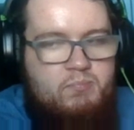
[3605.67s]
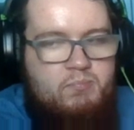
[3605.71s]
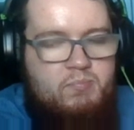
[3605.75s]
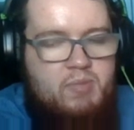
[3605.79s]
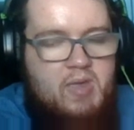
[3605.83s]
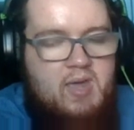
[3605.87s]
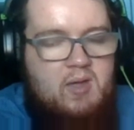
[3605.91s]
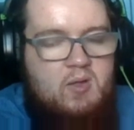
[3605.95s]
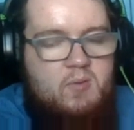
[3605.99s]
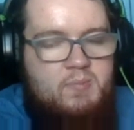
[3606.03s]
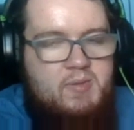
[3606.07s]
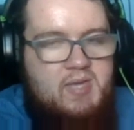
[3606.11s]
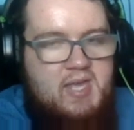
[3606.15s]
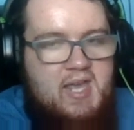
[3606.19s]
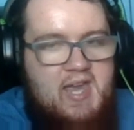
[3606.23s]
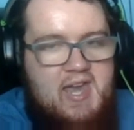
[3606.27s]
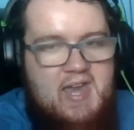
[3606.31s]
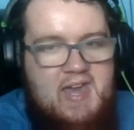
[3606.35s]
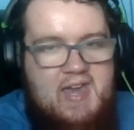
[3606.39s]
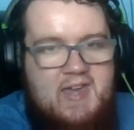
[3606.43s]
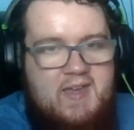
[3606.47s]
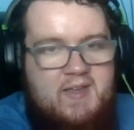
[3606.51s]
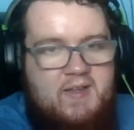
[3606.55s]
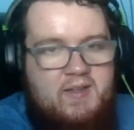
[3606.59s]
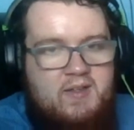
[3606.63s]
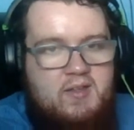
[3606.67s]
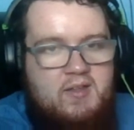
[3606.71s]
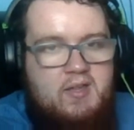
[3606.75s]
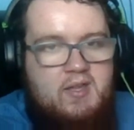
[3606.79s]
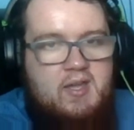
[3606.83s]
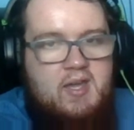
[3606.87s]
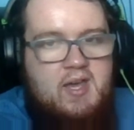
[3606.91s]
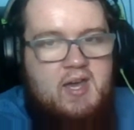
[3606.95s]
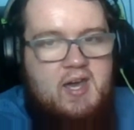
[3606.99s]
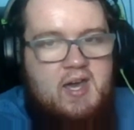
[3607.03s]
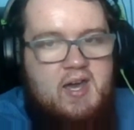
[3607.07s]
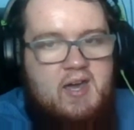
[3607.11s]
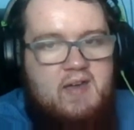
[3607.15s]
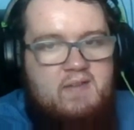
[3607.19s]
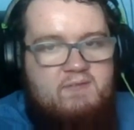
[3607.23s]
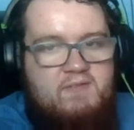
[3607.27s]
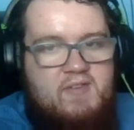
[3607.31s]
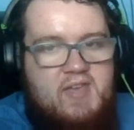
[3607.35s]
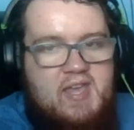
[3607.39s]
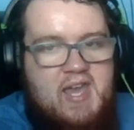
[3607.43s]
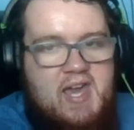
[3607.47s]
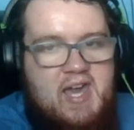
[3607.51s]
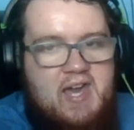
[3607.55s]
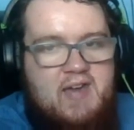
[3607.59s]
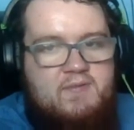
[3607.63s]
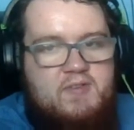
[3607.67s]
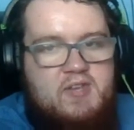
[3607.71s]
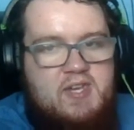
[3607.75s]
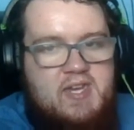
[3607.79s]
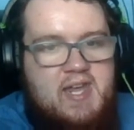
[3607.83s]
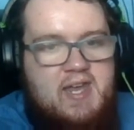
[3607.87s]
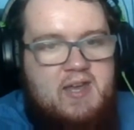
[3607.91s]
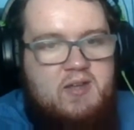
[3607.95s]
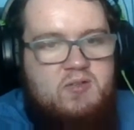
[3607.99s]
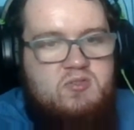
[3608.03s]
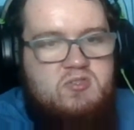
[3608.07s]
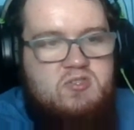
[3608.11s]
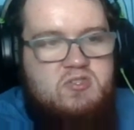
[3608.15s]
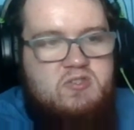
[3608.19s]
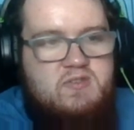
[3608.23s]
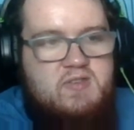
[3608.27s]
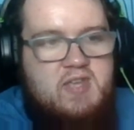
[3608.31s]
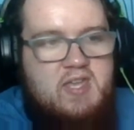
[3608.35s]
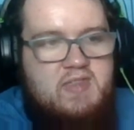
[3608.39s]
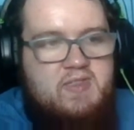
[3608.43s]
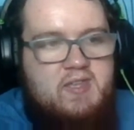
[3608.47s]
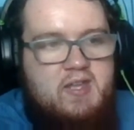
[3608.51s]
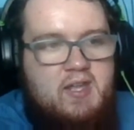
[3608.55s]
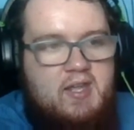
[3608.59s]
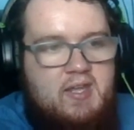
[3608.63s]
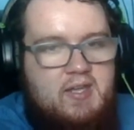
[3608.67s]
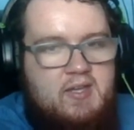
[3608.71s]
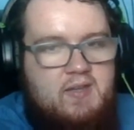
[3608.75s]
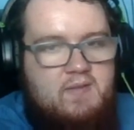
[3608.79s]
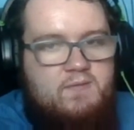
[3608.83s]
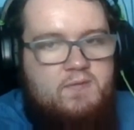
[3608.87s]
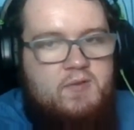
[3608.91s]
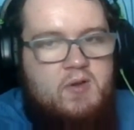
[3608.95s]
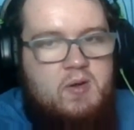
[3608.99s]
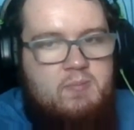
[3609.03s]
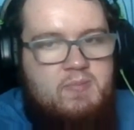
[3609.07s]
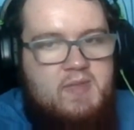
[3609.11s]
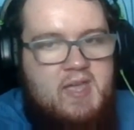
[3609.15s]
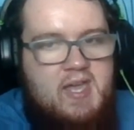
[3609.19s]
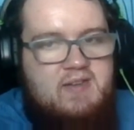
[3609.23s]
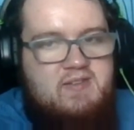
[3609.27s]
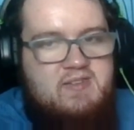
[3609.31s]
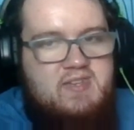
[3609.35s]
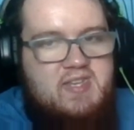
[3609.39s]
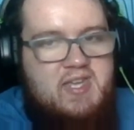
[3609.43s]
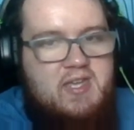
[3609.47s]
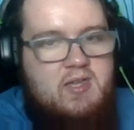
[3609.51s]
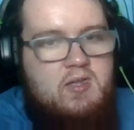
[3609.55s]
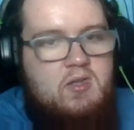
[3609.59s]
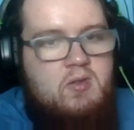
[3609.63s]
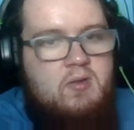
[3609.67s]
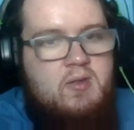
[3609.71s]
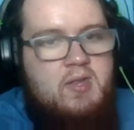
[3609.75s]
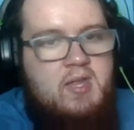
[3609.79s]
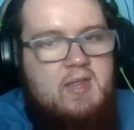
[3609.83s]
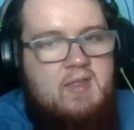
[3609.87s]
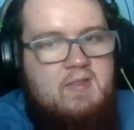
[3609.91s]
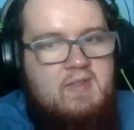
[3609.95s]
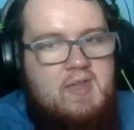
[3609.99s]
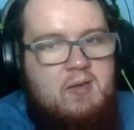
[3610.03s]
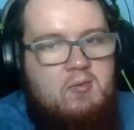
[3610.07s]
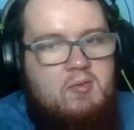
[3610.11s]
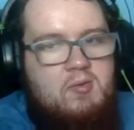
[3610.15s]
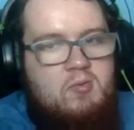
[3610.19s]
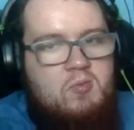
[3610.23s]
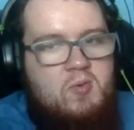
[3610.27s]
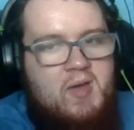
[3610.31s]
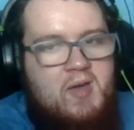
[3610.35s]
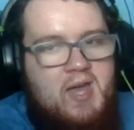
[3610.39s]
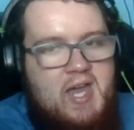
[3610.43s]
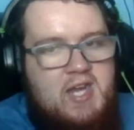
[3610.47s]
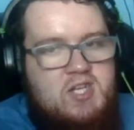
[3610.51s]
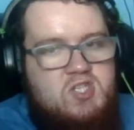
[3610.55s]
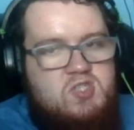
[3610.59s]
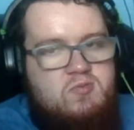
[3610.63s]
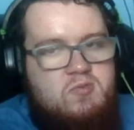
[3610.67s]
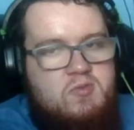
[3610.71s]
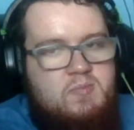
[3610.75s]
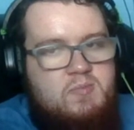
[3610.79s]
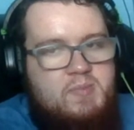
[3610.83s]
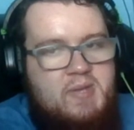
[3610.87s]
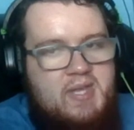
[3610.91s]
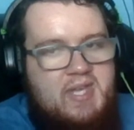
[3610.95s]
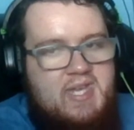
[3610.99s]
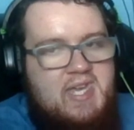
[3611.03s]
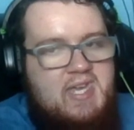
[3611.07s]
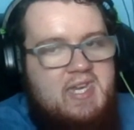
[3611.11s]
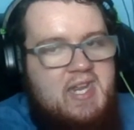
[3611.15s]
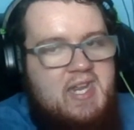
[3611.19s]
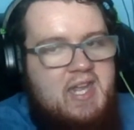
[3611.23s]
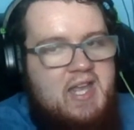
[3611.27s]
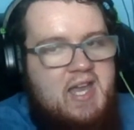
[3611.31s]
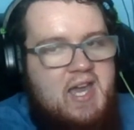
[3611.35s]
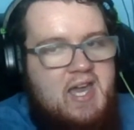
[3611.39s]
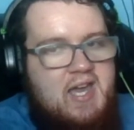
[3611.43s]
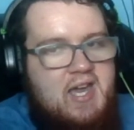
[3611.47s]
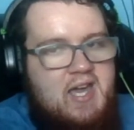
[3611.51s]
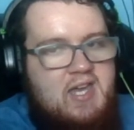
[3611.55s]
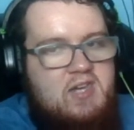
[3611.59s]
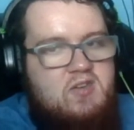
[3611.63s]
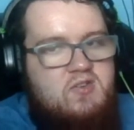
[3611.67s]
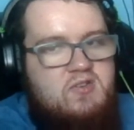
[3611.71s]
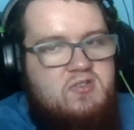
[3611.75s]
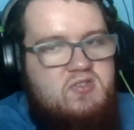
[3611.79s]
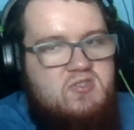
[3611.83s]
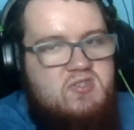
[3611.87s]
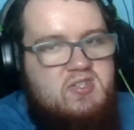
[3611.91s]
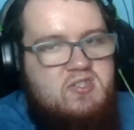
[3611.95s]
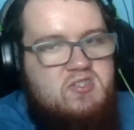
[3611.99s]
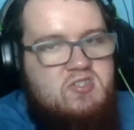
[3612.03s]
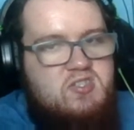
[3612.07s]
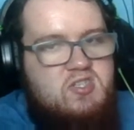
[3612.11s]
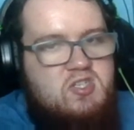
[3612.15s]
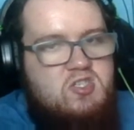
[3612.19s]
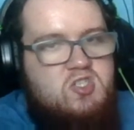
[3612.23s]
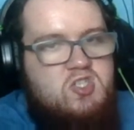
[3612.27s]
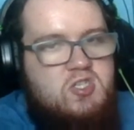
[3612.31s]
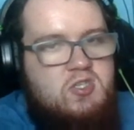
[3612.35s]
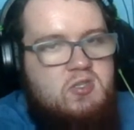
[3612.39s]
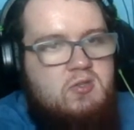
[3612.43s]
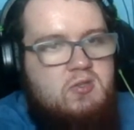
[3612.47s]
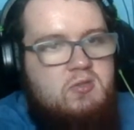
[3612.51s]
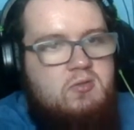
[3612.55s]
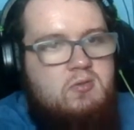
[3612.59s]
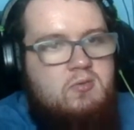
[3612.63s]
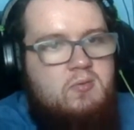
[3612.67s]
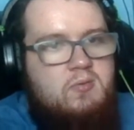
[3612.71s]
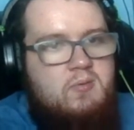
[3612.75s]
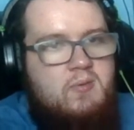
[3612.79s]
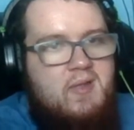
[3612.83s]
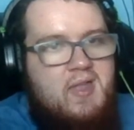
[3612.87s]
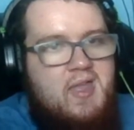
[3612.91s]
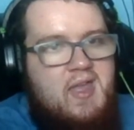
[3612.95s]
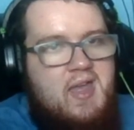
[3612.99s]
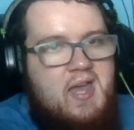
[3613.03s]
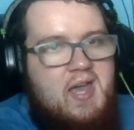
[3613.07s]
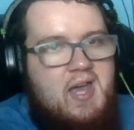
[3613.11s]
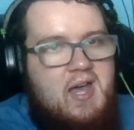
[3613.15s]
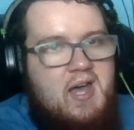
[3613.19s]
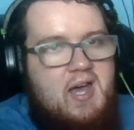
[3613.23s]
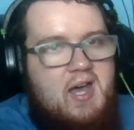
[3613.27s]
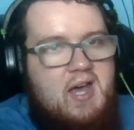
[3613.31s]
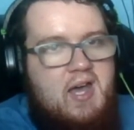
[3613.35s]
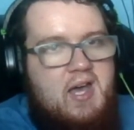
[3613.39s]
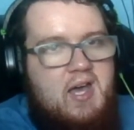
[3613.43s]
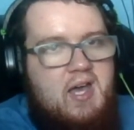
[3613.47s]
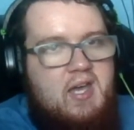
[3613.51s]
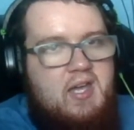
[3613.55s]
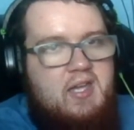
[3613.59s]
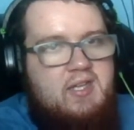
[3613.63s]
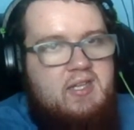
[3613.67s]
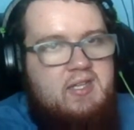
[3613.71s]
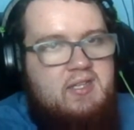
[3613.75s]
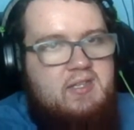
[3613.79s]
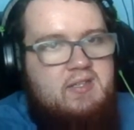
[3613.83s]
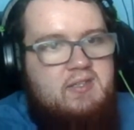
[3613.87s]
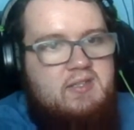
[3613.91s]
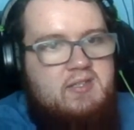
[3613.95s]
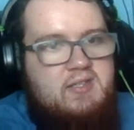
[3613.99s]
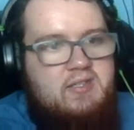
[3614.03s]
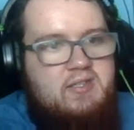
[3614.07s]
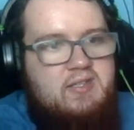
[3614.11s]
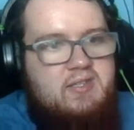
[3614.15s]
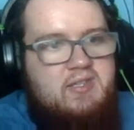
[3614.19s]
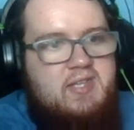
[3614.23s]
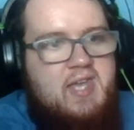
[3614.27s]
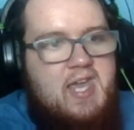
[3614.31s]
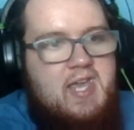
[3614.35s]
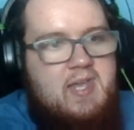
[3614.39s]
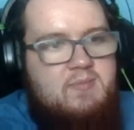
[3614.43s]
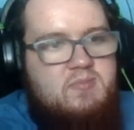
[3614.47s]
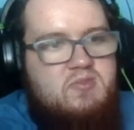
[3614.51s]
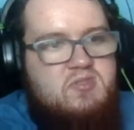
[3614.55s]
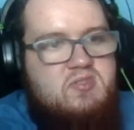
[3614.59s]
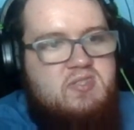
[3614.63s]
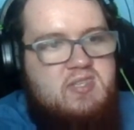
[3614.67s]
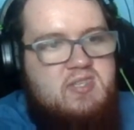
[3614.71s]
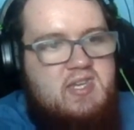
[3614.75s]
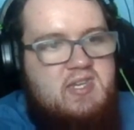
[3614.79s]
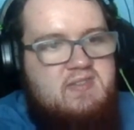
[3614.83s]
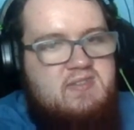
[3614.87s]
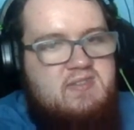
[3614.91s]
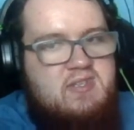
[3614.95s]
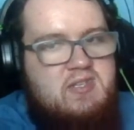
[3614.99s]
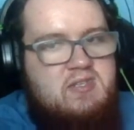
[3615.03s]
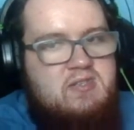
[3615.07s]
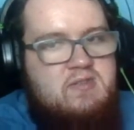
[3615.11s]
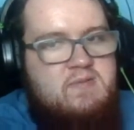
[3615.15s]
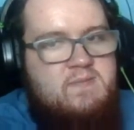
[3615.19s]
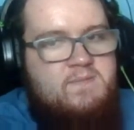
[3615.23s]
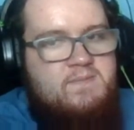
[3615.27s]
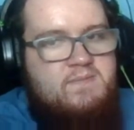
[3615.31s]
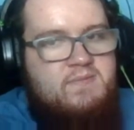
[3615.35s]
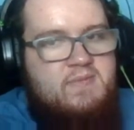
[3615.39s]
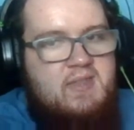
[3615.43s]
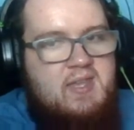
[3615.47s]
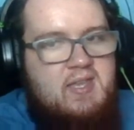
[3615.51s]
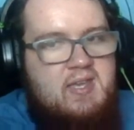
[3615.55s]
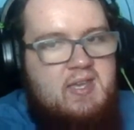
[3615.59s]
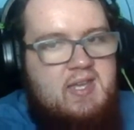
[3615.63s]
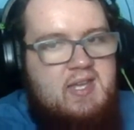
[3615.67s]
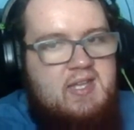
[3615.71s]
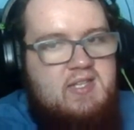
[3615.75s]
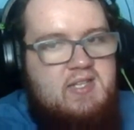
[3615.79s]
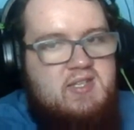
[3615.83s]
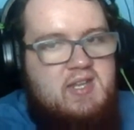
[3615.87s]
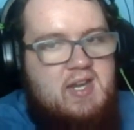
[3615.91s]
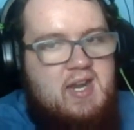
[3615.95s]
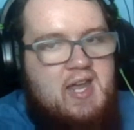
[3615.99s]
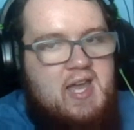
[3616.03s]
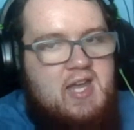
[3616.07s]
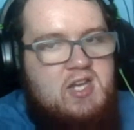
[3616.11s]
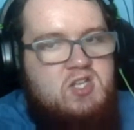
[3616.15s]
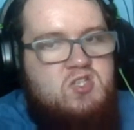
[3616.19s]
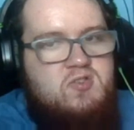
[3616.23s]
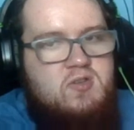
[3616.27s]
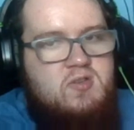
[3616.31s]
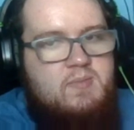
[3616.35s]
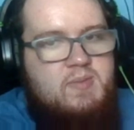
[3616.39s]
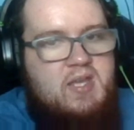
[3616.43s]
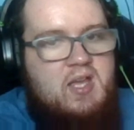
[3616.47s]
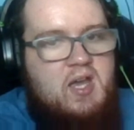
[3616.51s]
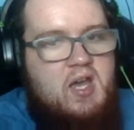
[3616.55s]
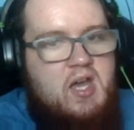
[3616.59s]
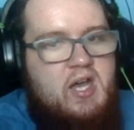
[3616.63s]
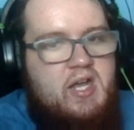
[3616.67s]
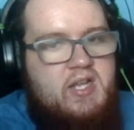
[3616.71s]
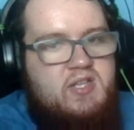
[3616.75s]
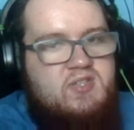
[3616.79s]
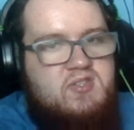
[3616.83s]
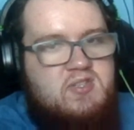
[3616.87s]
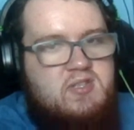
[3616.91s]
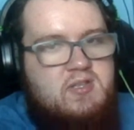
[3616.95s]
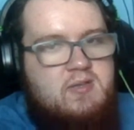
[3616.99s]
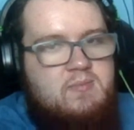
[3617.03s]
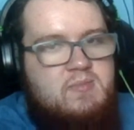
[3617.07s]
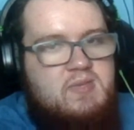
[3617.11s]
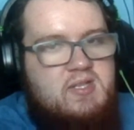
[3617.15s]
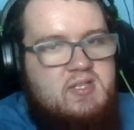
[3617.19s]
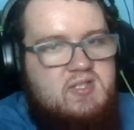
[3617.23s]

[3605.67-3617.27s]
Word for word: MLBA. Uh, they have announced that they confirmed that deal that we will actually be getting 162 uh, game season. It's going to actually be awesome.